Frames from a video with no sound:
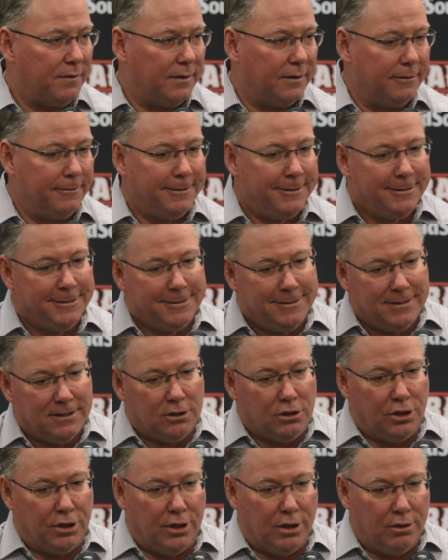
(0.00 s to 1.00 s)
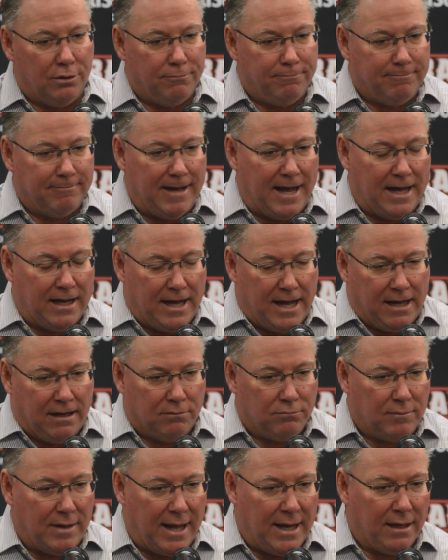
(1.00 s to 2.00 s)
And, you know,
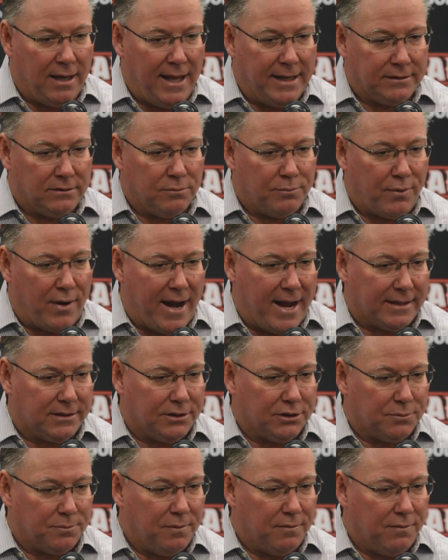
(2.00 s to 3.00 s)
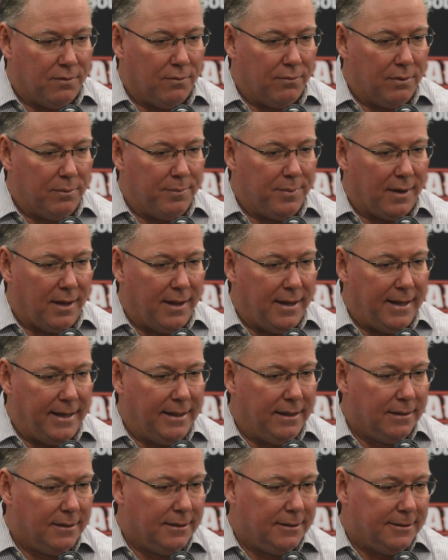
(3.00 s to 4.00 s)
I like to practice before we play,